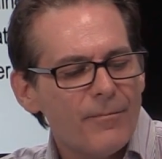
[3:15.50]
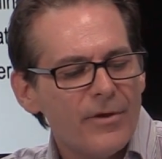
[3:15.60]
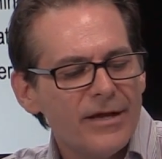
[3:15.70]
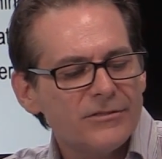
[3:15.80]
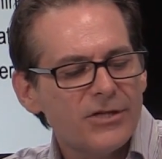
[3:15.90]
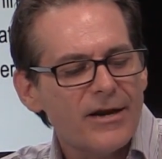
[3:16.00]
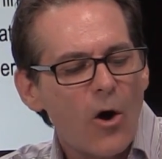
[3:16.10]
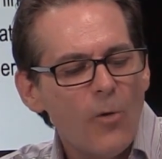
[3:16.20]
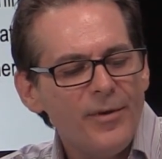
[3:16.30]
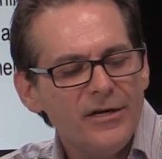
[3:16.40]
it said,
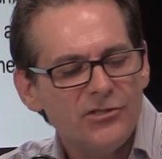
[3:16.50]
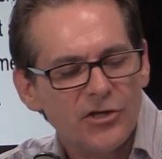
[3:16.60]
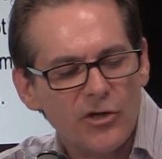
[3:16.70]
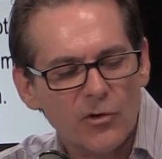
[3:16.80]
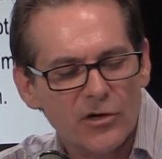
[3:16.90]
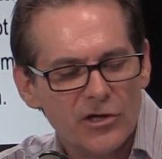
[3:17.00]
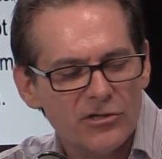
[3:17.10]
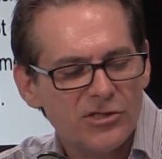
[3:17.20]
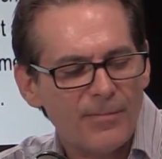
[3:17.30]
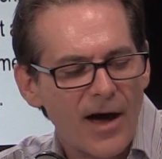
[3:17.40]
"Hoping to secure a
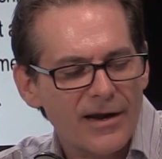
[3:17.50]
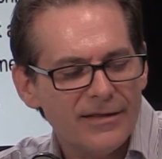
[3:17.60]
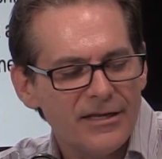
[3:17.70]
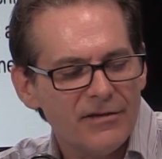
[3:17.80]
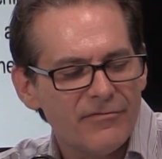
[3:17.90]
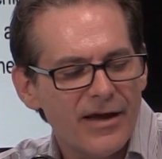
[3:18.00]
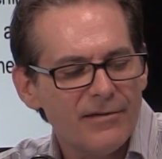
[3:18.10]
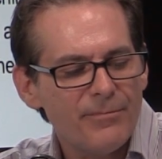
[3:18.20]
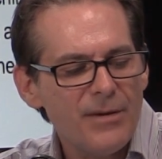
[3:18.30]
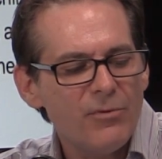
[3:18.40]
good spot at the
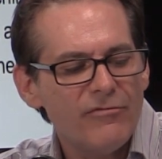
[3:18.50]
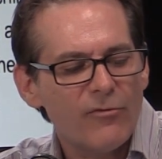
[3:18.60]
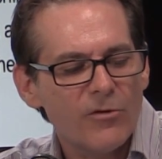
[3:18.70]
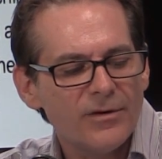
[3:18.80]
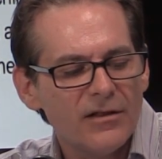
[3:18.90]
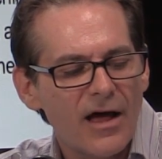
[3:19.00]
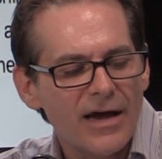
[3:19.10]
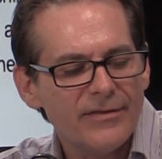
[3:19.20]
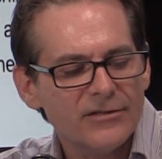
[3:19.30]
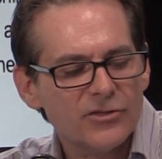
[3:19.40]
event, people formed a
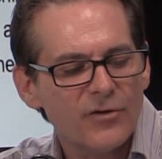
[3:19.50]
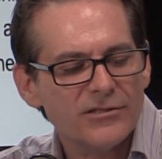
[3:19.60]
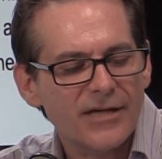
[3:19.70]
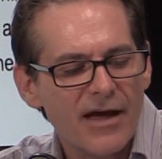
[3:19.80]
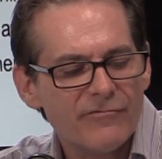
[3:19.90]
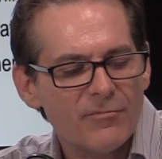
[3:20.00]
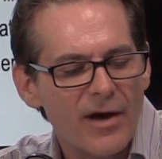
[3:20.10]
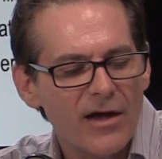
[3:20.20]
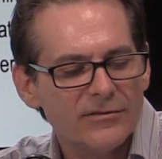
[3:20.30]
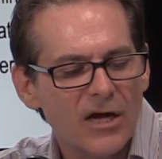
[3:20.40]
line that stretched half a
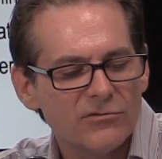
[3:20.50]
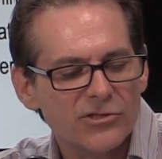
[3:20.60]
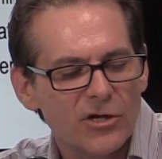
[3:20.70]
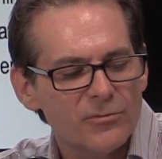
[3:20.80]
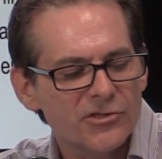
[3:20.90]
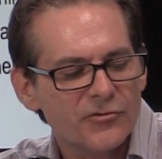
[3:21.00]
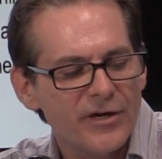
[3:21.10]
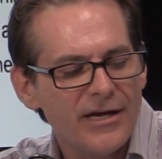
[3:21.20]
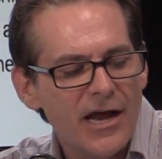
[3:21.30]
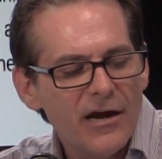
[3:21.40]
mile down Summer
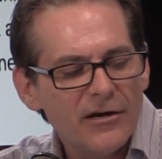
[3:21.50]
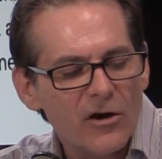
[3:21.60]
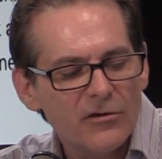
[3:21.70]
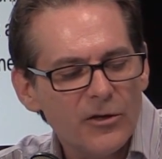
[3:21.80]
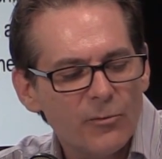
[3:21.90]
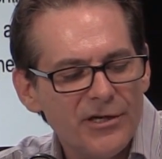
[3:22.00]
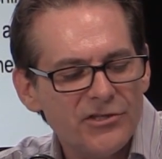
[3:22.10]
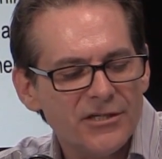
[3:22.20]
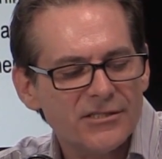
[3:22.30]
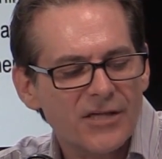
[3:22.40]
Street, nearly
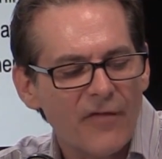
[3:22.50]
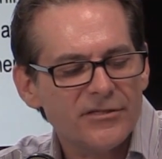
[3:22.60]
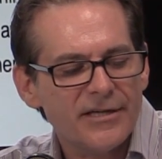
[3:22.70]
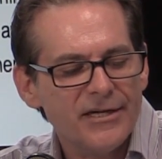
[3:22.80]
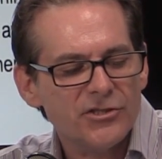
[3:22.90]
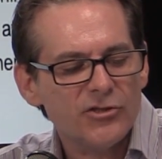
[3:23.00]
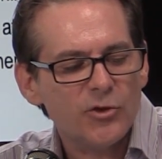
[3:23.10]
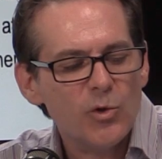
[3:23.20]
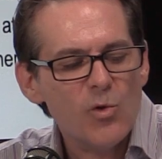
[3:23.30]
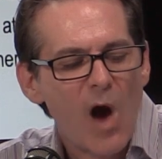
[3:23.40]
reaching South Station
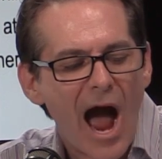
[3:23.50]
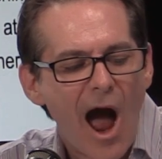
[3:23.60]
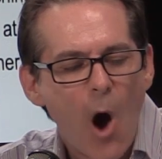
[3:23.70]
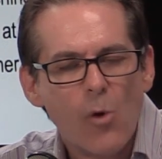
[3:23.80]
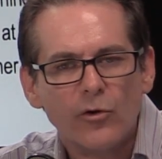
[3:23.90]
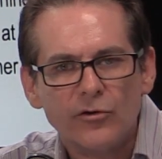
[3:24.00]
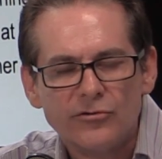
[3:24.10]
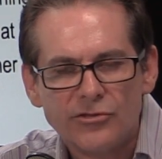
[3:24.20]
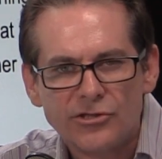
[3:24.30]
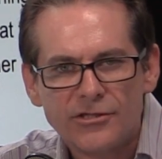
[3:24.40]
2
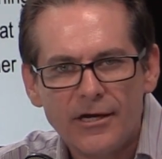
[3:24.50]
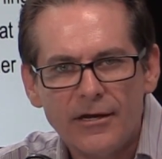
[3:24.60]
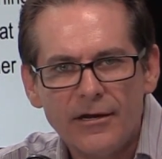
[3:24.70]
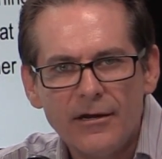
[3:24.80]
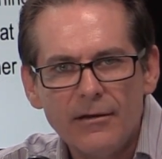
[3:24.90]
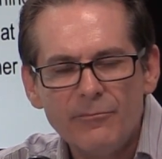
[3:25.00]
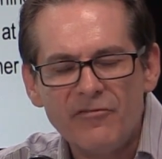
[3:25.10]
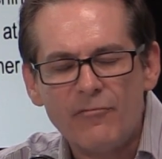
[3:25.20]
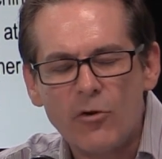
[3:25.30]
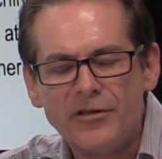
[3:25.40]
hours
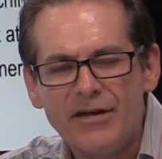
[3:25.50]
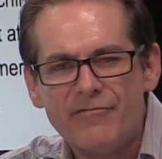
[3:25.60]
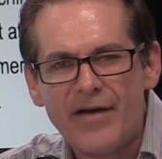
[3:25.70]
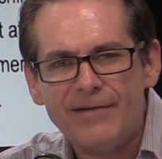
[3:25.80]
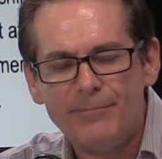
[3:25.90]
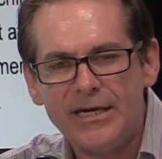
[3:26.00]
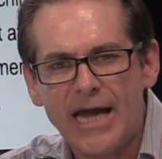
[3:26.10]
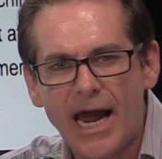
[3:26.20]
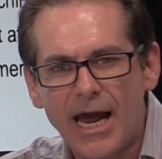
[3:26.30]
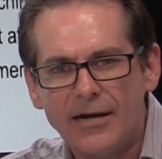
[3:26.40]
before the event
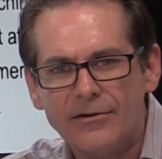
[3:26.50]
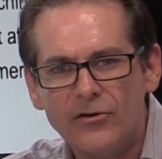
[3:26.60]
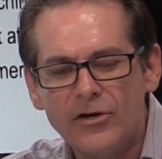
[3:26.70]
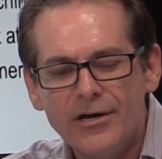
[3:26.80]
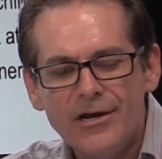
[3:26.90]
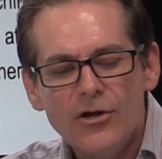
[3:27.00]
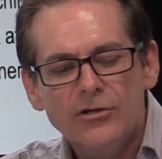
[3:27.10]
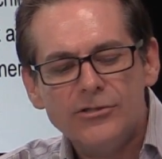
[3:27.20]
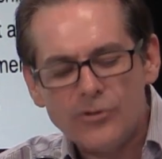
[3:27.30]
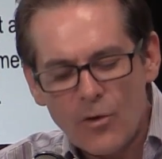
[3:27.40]
began."
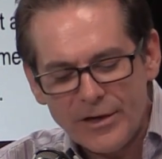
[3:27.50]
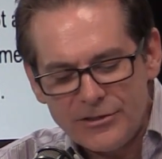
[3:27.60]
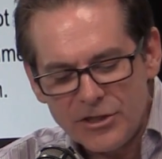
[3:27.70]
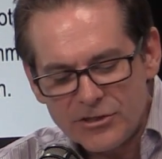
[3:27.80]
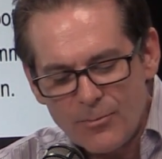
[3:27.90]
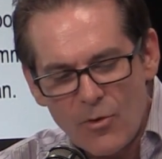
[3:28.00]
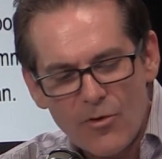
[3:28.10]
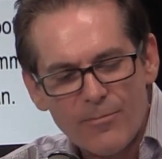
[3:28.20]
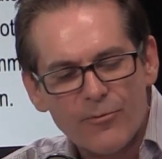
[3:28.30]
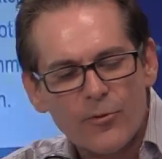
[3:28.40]
So it's just
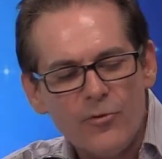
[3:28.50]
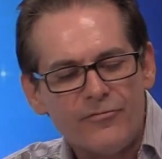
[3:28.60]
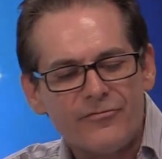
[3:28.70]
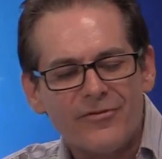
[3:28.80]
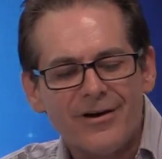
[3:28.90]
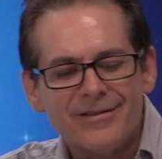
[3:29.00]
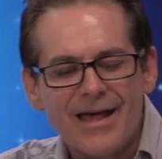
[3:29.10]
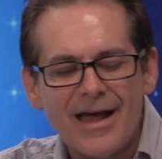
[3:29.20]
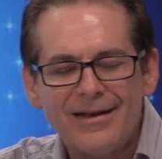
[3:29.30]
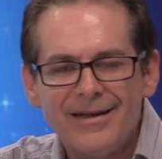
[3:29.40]
more proof
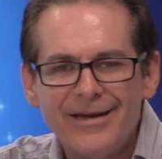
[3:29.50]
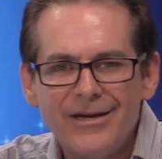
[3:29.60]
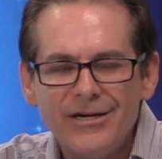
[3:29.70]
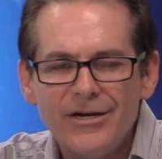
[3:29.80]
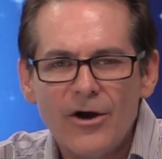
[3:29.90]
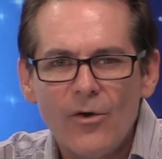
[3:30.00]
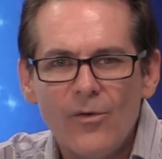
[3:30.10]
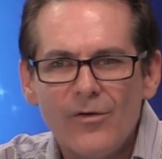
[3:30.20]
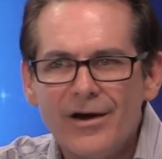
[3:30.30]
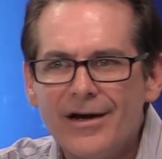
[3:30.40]
that, you
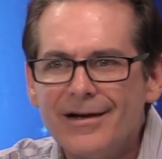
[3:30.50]
know,